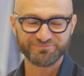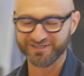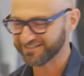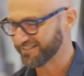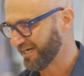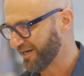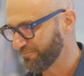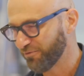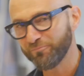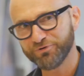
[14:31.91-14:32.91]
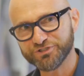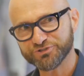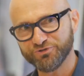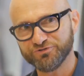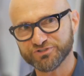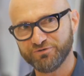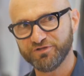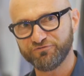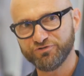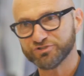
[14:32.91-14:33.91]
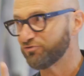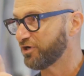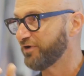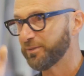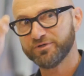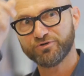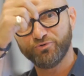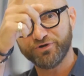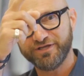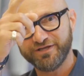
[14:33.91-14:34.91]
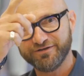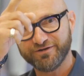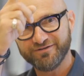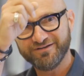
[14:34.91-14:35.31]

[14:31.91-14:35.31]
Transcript: But I'm pretty sure, Zelman, if you just walk around the corner here,